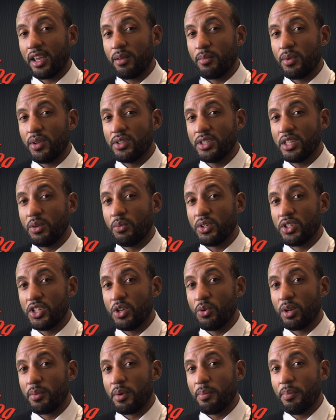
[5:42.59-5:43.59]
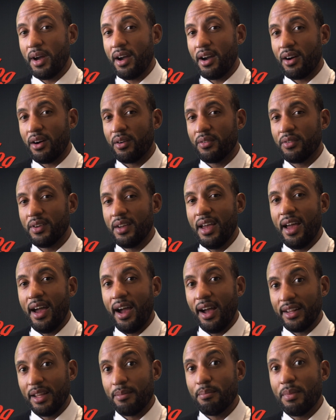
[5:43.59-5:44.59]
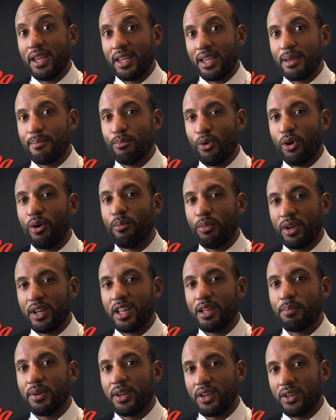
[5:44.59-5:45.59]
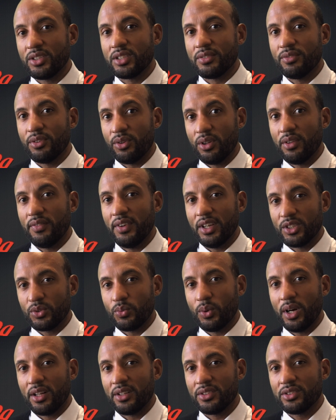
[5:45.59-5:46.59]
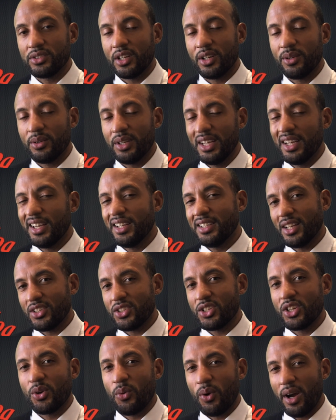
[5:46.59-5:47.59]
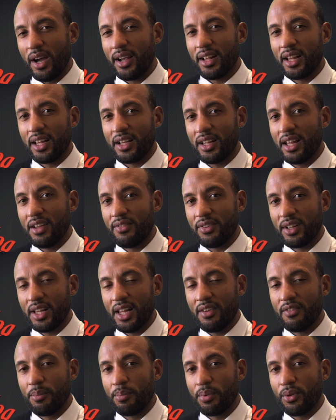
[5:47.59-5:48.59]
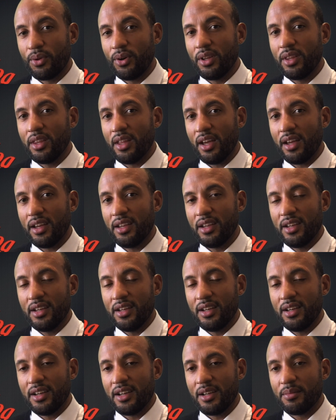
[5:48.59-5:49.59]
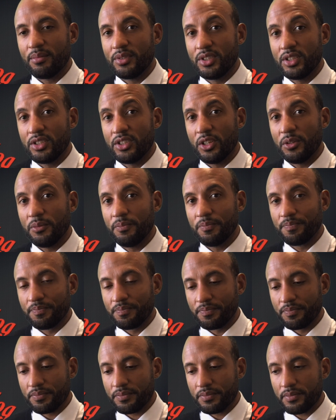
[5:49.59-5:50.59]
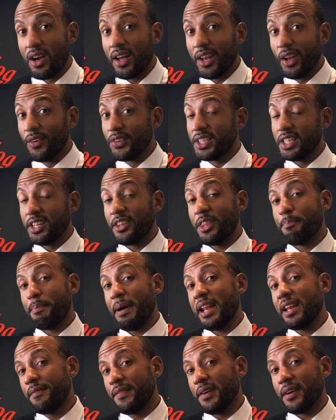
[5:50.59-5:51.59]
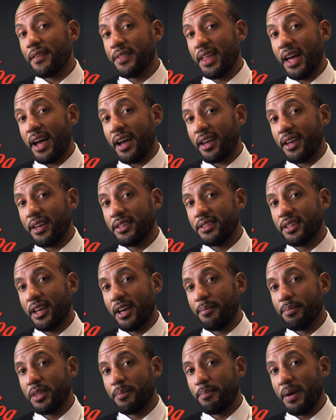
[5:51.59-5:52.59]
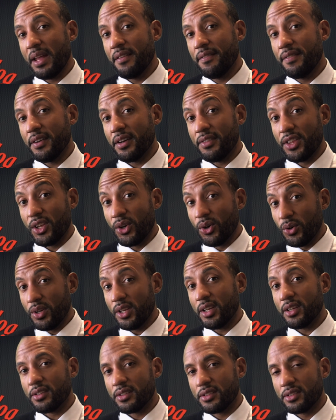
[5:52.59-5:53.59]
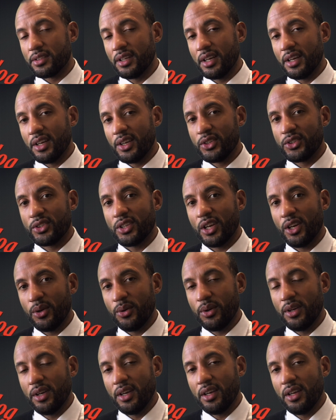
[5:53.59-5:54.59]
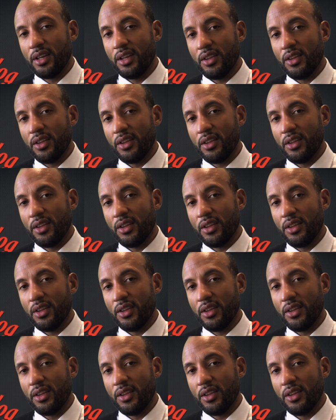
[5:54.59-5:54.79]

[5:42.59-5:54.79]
online community which you want to be part of, and they're making more money because of all of it as well. So it's actually quite a clever ploy there to do. And obviously another benefit of that is the benefit of the audience. So